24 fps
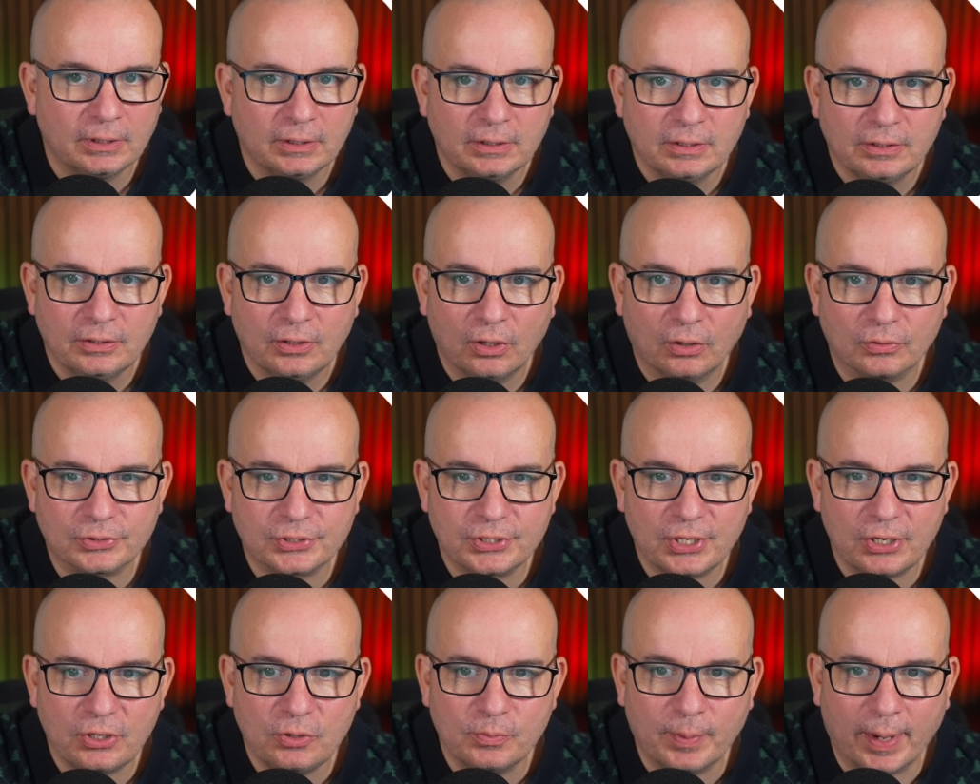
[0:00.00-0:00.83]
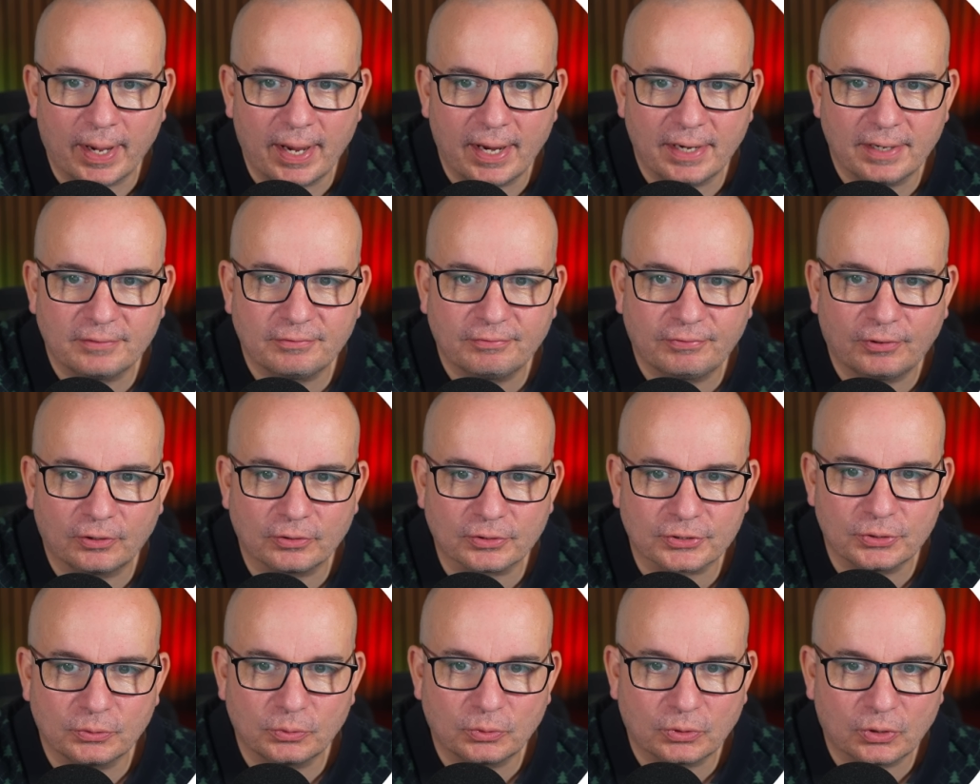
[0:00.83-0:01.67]
not too bad.
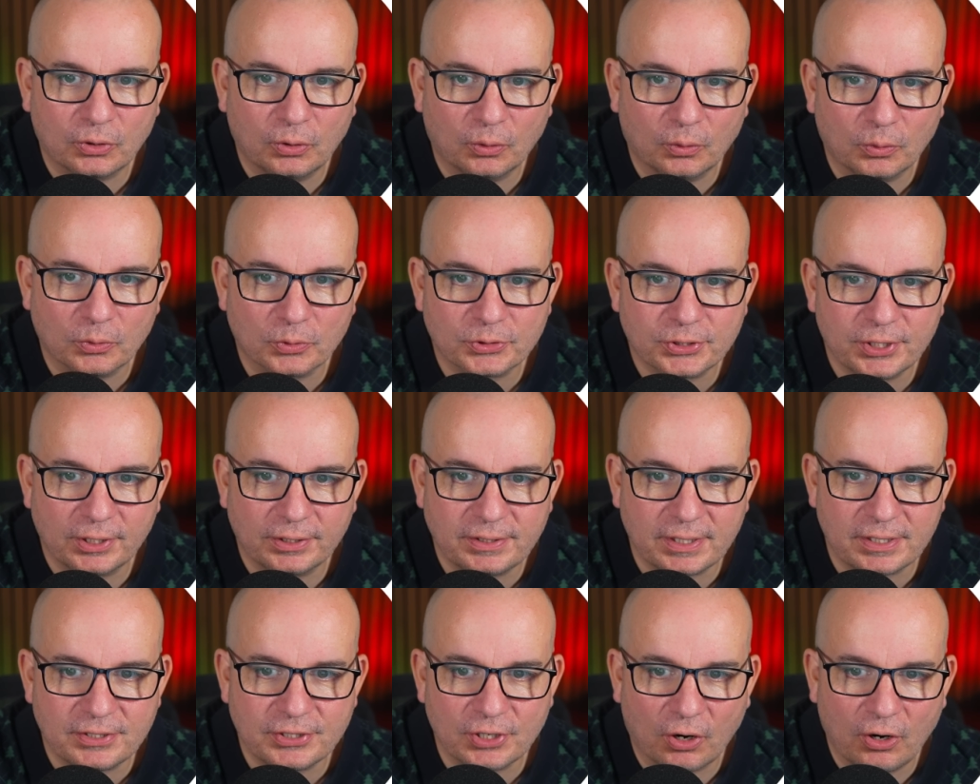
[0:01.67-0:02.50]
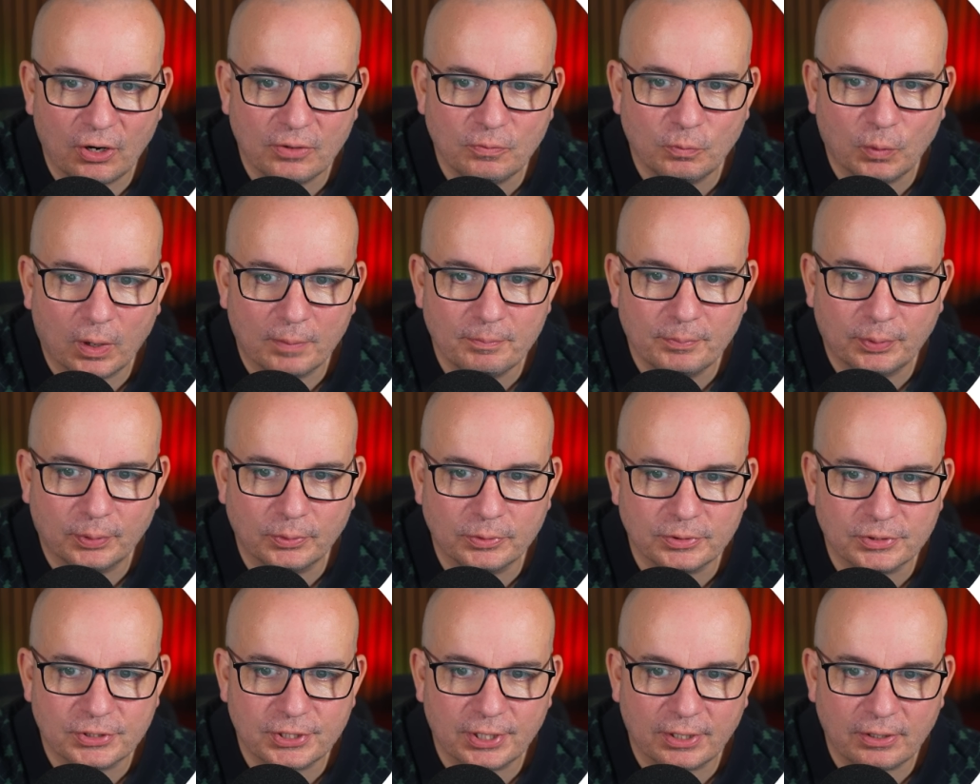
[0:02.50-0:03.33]
Vauxhall Corsa design
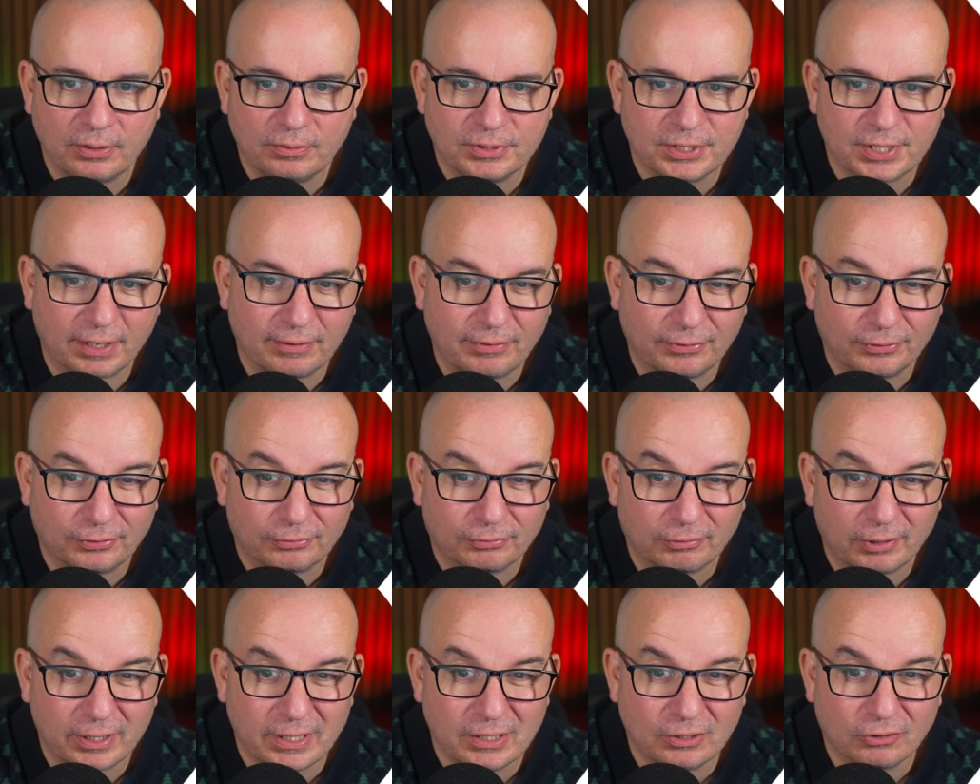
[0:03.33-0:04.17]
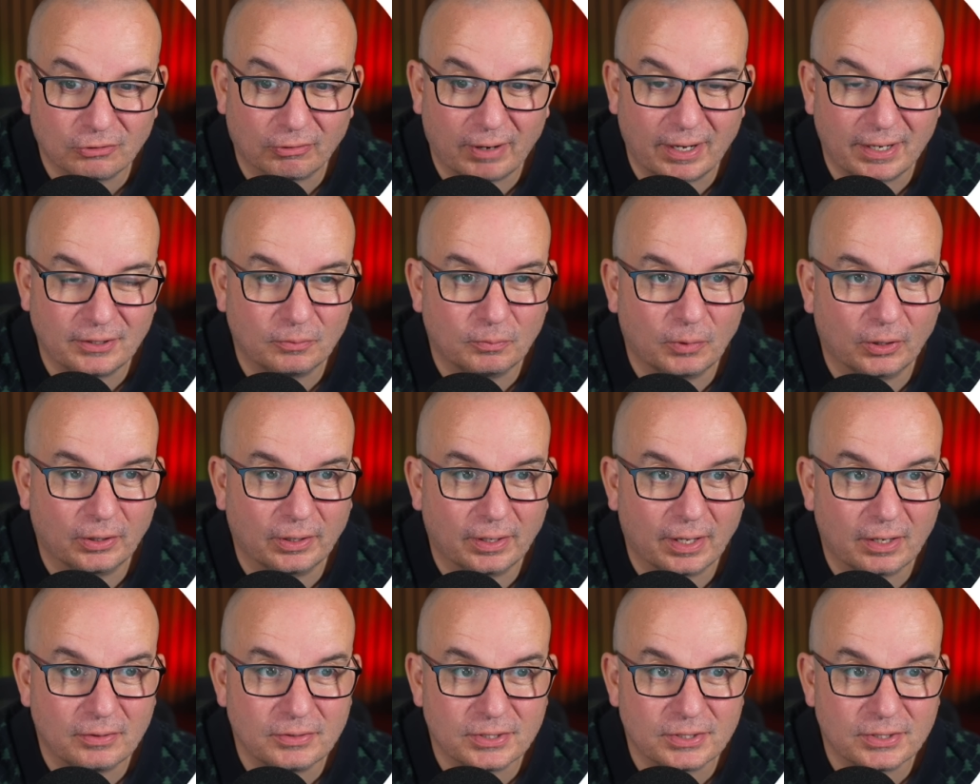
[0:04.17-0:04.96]
1.2, save 3 grand on one of those,